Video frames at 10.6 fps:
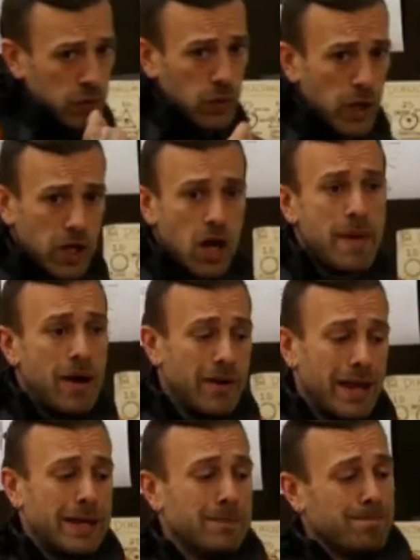to come
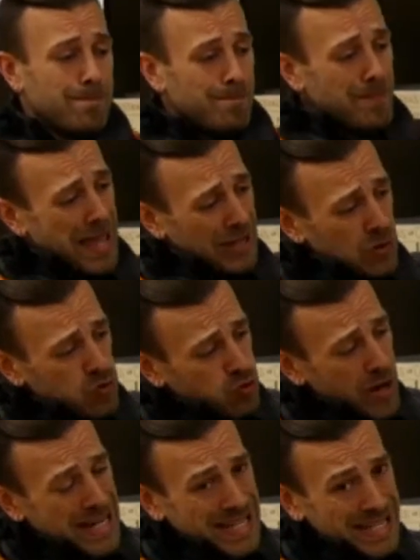out, a
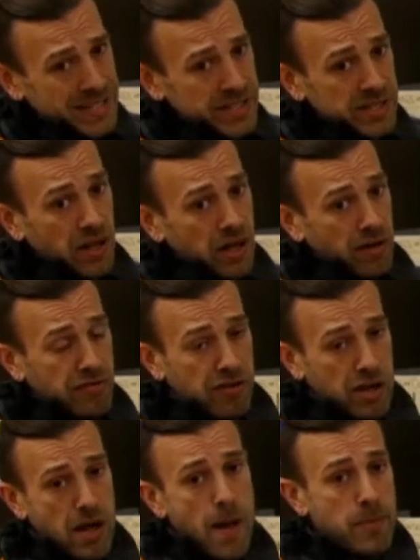gradient of
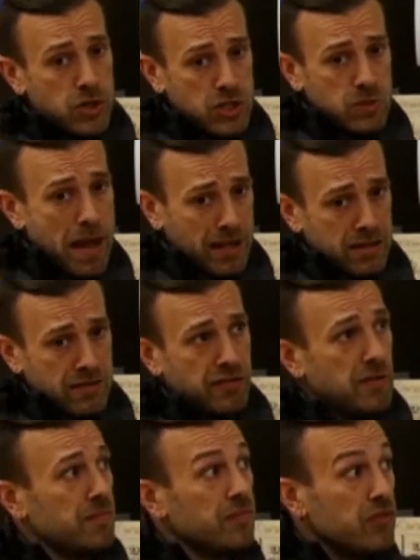perspective,
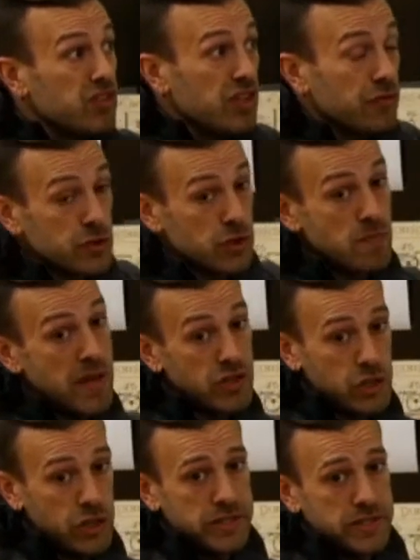different
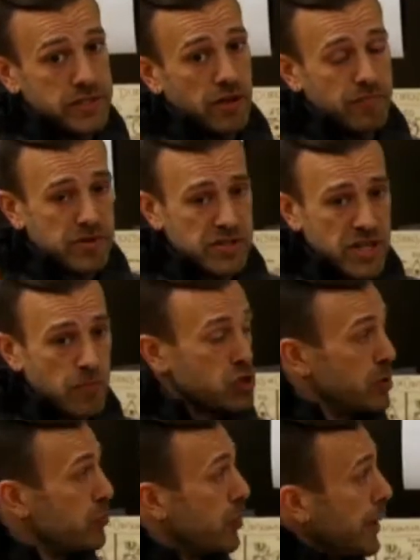dimensions of
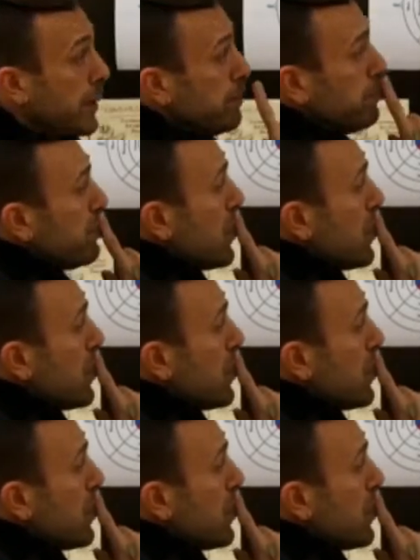perception, right?